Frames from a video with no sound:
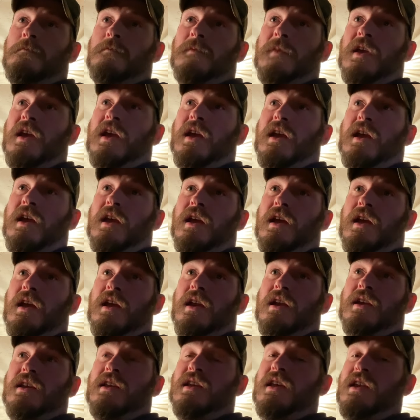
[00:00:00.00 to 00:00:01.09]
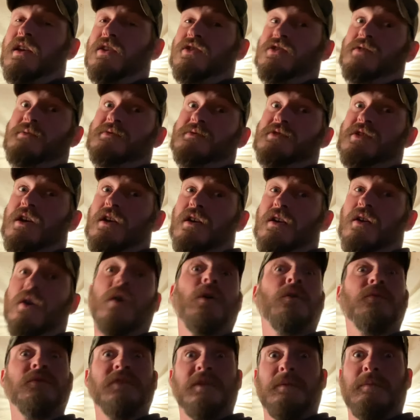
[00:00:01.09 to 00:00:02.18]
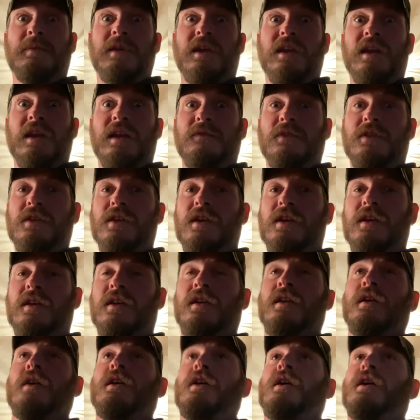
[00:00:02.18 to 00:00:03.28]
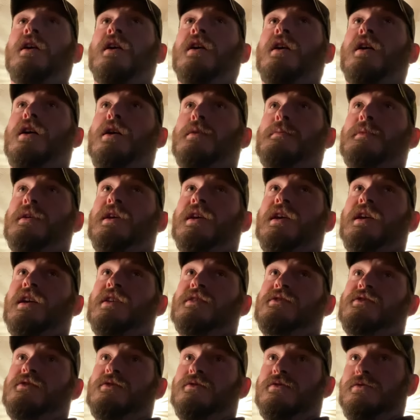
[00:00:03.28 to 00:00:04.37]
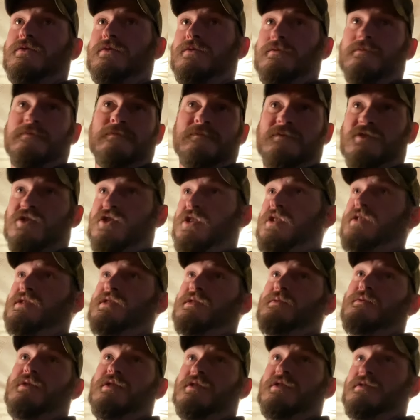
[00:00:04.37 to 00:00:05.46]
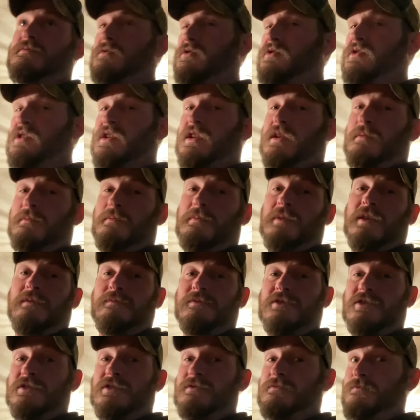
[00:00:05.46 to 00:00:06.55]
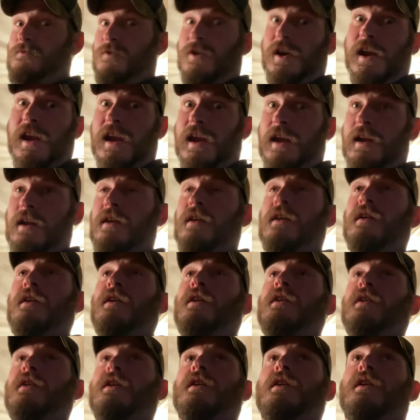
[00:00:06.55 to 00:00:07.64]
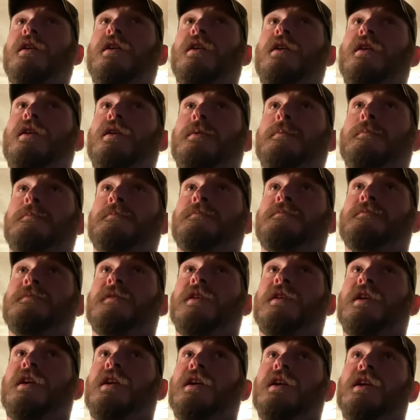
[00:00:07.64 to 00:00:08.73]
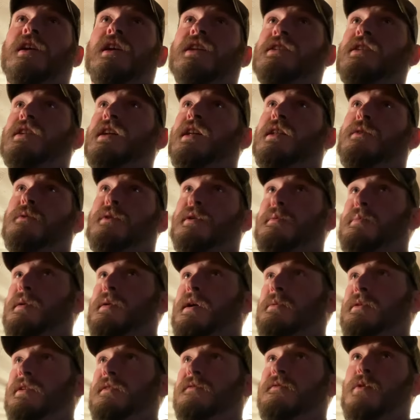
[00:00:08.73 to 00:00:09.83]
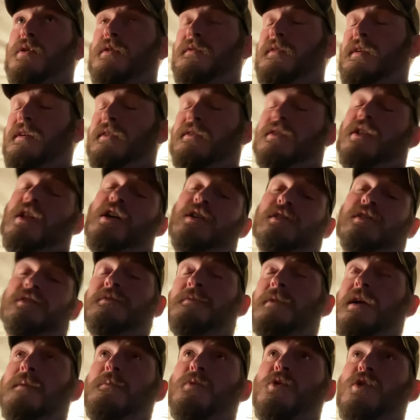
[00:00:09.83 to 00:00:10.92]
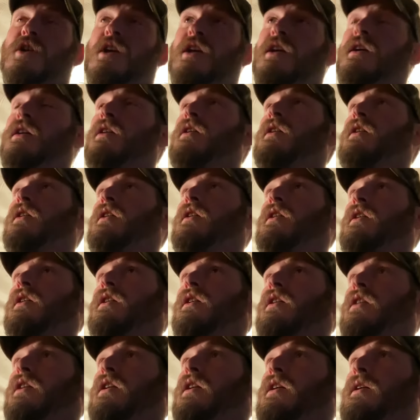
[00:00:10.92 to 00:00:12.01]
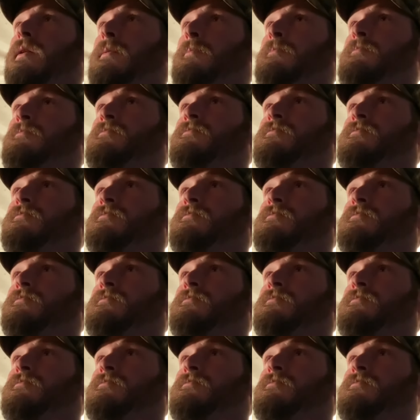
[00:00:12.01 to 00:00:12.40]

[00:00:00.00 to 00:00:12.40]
and get a jump start on it, hopefully beat everything um, and get to Jersey where it's mostly going to be just rain um, and get to Delaware probably 4 or 5 o'clock tomorrow morning. Um,